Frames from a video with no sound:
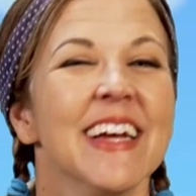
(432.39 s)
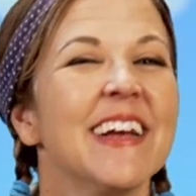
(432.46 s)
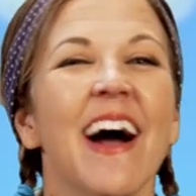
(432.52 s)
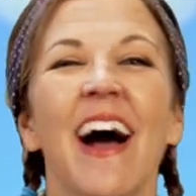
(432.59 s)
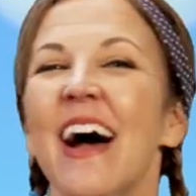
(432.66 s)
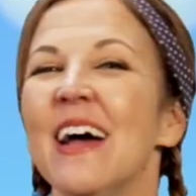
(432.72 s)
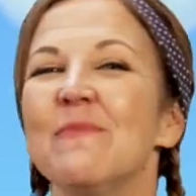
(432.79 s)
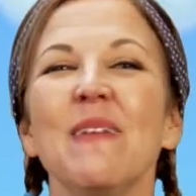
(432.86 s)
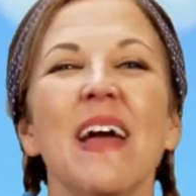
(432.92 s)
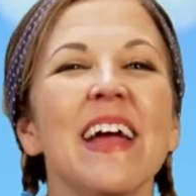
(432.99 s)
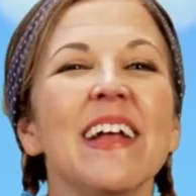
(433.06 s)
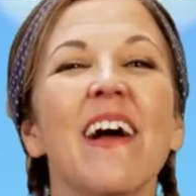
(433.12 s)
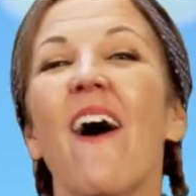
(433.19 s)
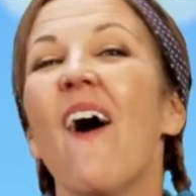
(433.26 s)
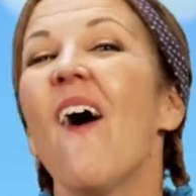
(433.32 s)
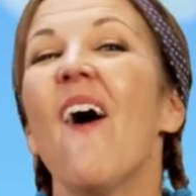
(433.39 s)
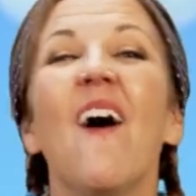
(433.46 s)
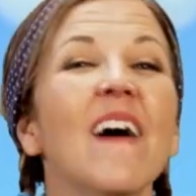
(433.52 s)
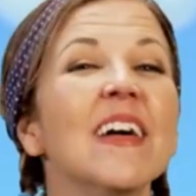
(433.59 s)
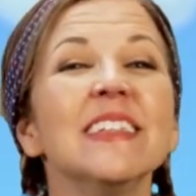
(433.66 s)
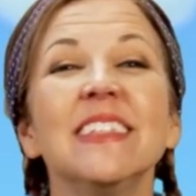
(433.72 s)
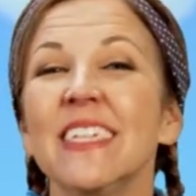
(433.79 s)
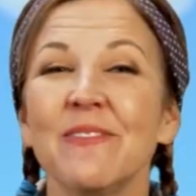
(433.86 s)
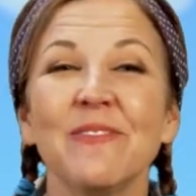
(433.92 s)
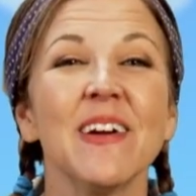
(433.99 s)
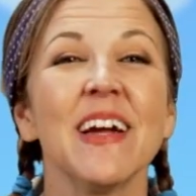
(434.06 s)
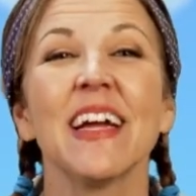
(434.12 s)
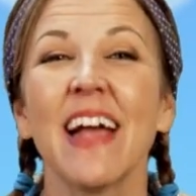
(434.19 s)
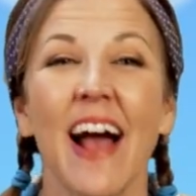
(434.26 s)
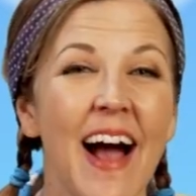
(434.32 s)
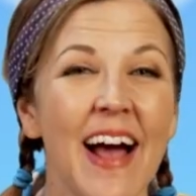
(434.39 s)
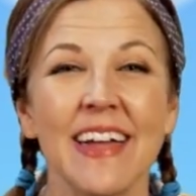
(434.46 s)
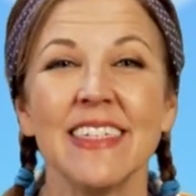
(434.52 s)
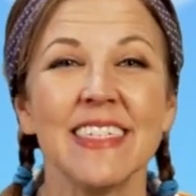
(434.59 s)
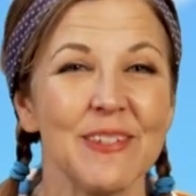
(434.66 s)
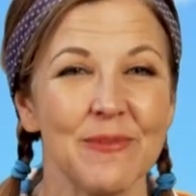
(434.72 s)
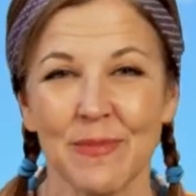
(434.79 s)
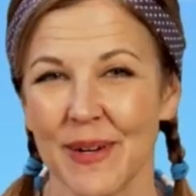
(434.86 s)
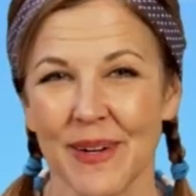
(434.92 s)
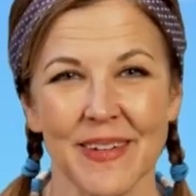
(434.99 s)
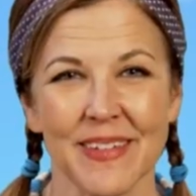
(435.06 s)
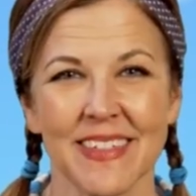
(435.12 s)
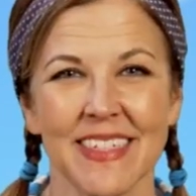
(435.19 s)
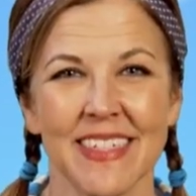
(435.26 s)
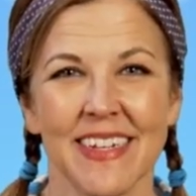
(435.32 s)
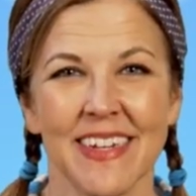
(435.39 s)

God made all different kinds of birds.